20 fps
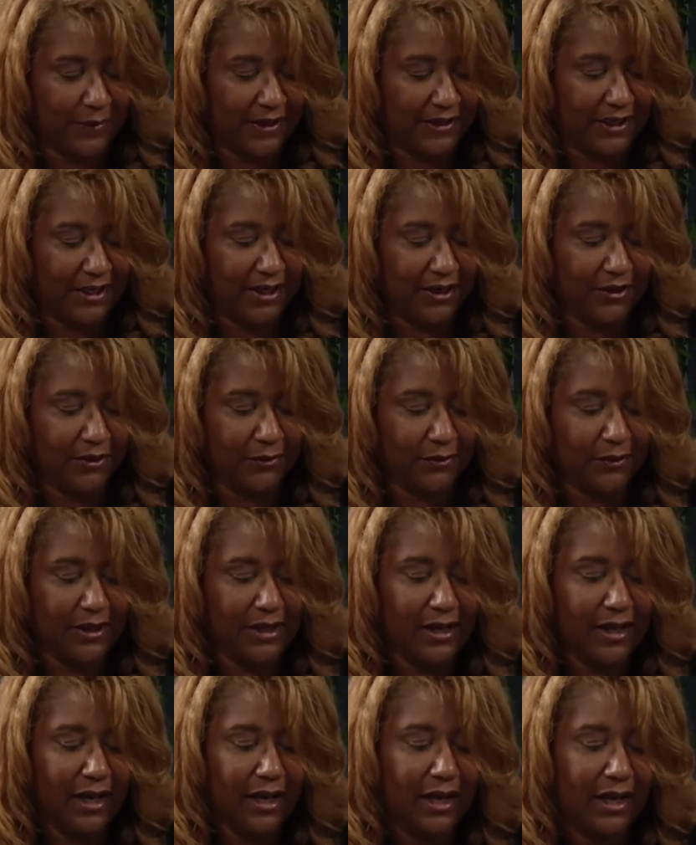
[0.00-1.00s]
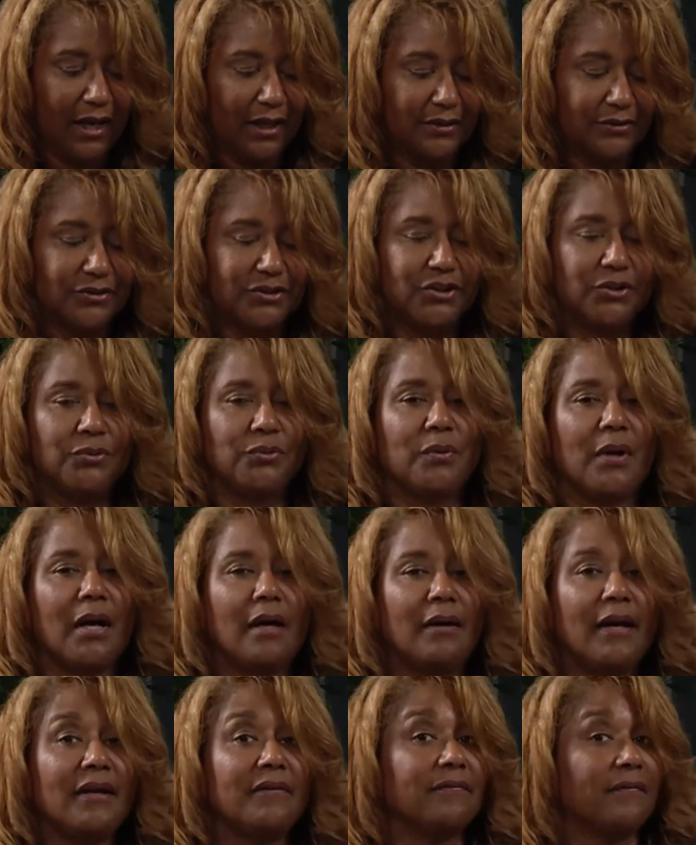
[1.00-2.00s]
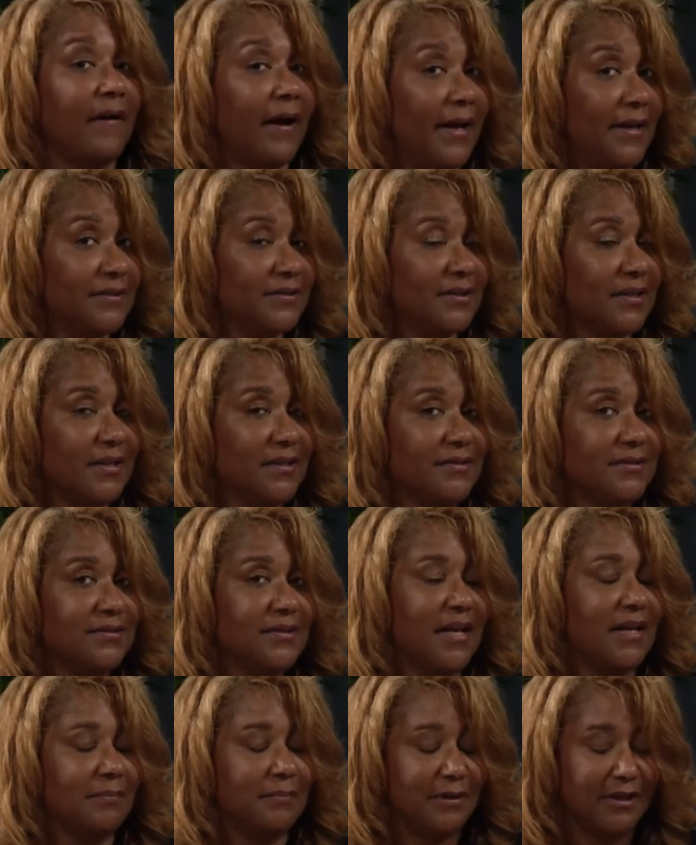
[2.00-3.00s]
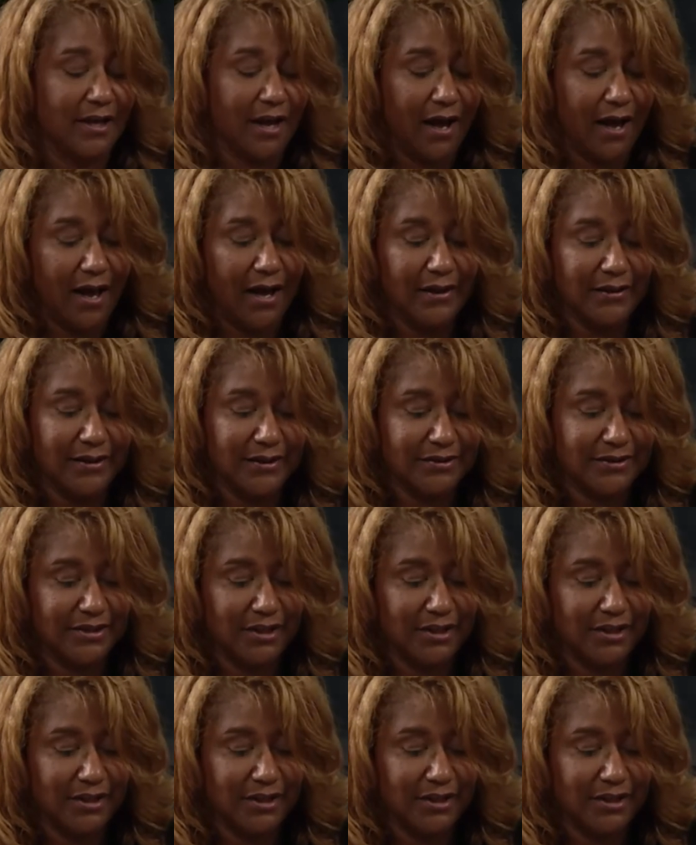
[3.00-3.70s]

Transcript: And here uh, to uh, advise us and beyond is